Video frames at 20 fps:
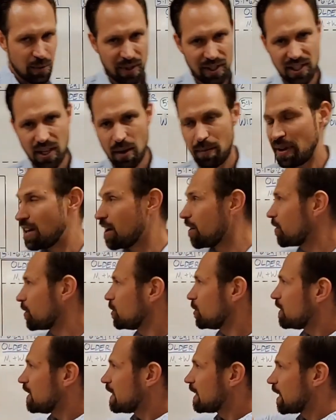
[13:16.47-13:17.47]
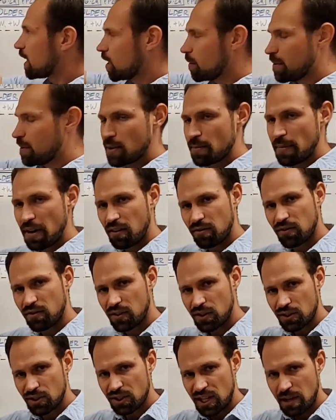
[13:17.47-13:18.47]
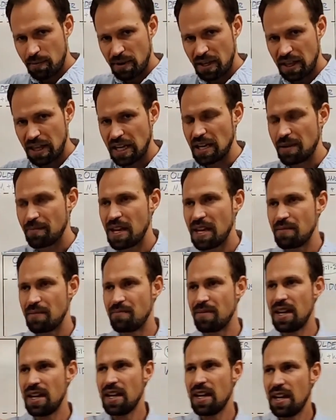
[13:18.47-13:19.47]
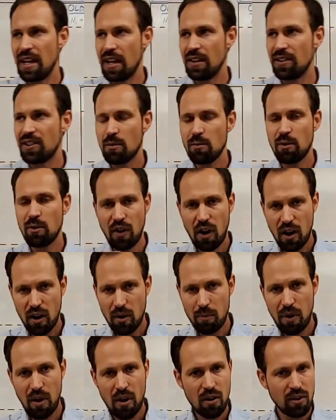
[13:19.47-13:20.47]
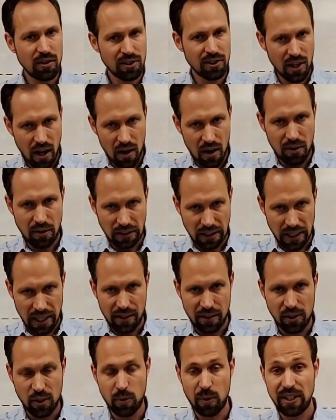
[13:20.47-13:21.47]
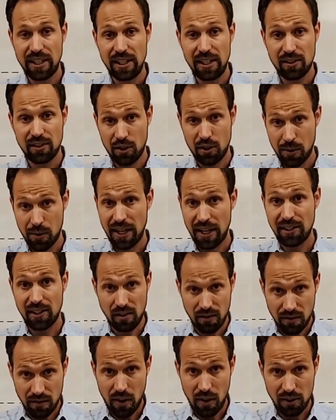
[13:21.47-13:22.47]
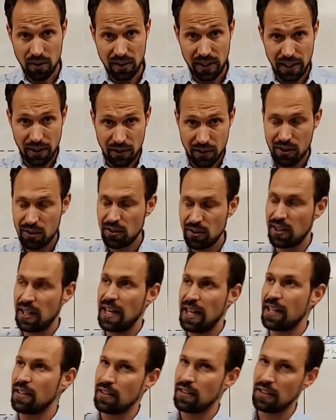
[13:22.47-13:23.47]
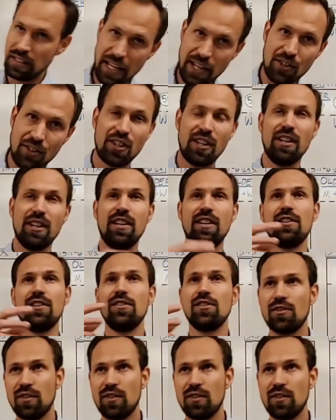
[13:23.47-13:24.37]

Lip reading: brings up another unique element about 1 Timothy. In some of Paul's other letters where he's addressing false teachers like Galatians,